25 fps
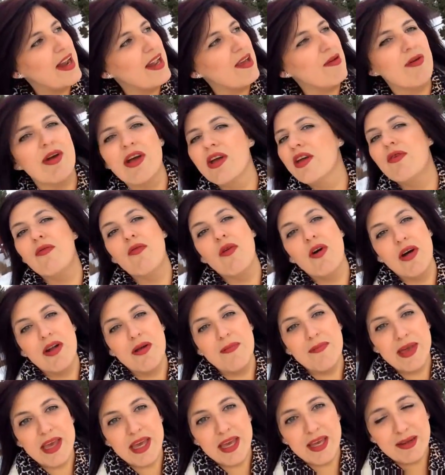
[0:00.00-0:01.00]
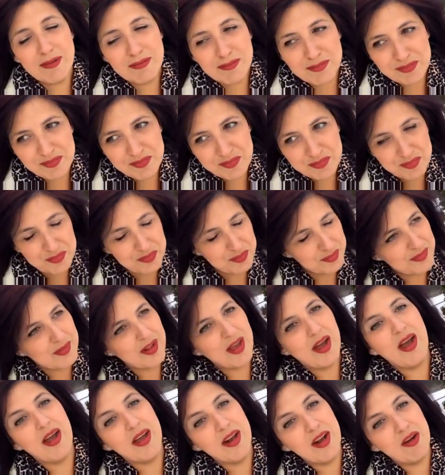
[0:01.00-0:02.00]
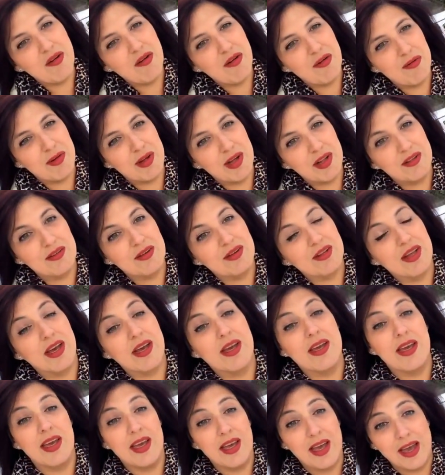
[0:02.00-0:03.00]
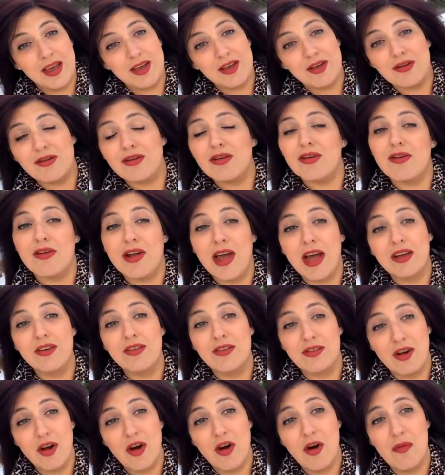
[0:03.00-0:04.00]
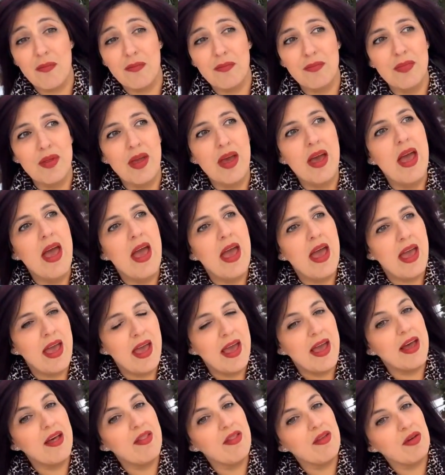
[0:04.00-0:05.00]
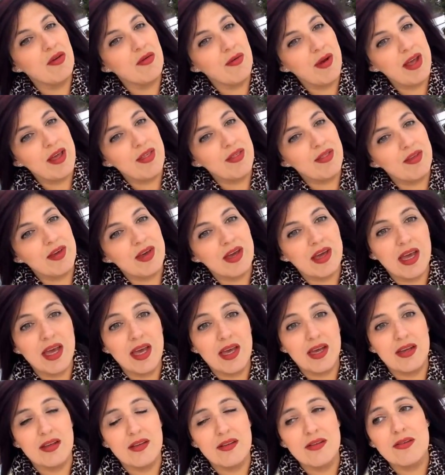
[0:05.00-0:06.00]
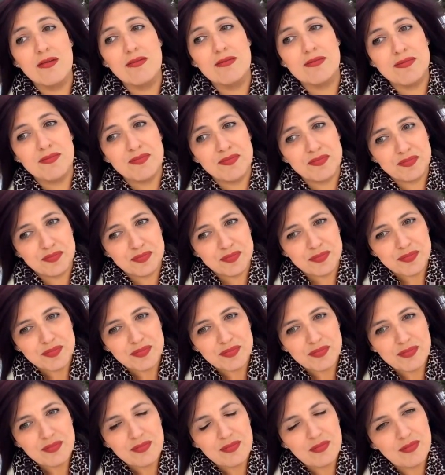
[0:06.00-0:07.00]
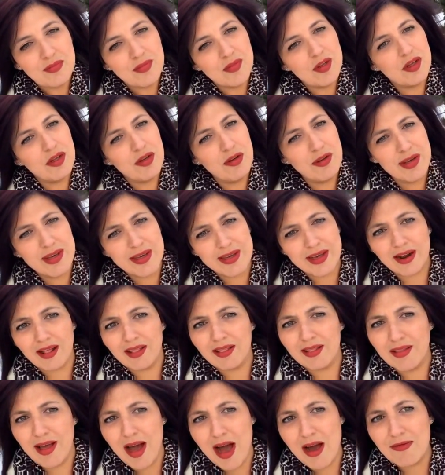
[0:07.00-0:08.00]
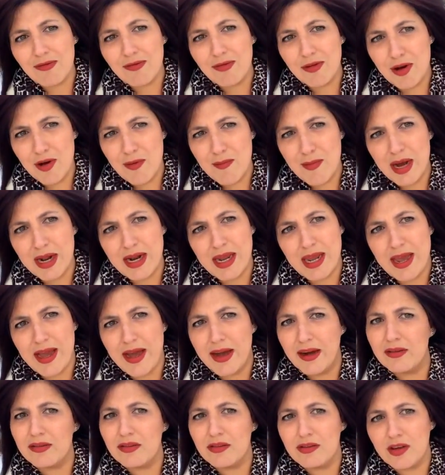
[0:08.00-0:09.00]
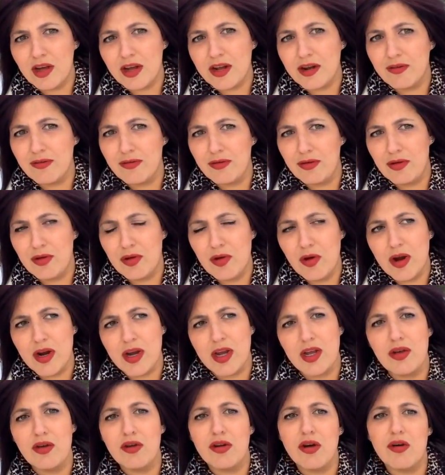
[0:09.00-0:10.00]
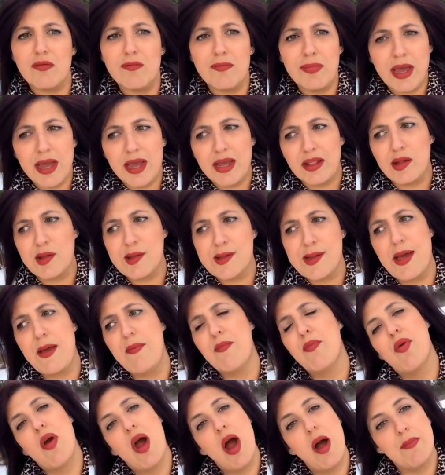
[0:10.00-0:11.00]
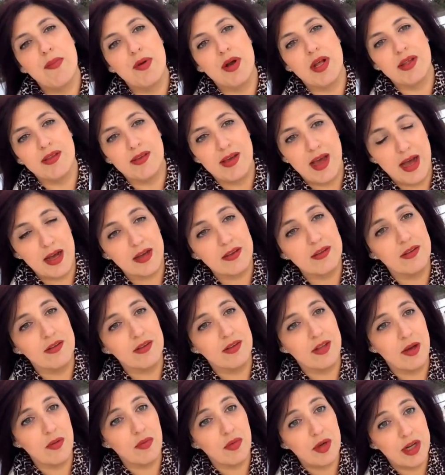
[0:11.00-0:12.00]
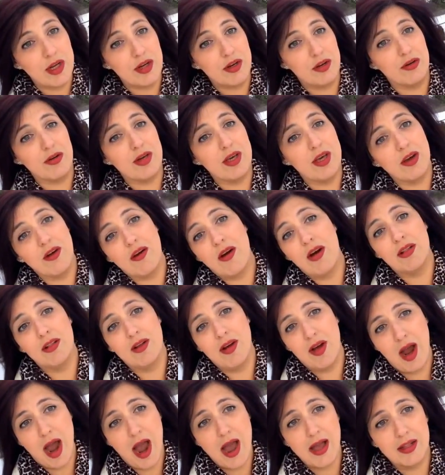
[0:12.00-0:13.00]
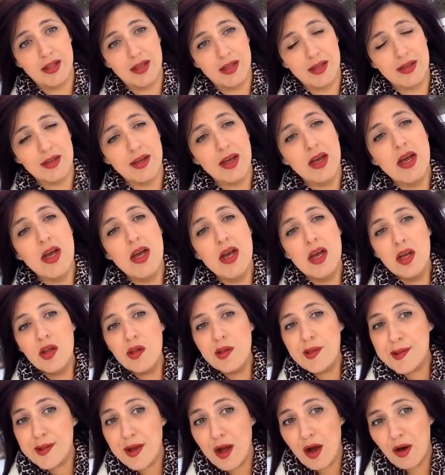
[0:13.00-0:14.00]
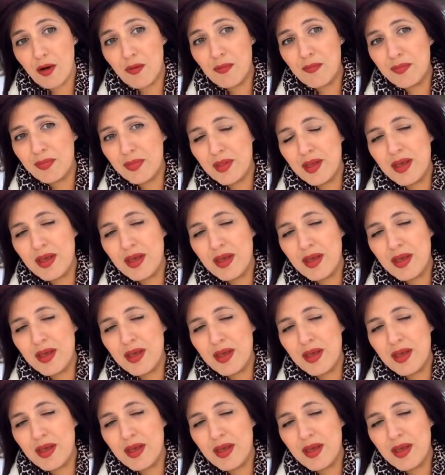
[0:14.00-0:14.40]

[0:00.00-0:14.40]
anywhere you want to be. I know a realtor that could get you your next home. And the great thing is, you can get a lot for your money outside of New York, and you don't pay the same property taxes that we do here on Long Island. So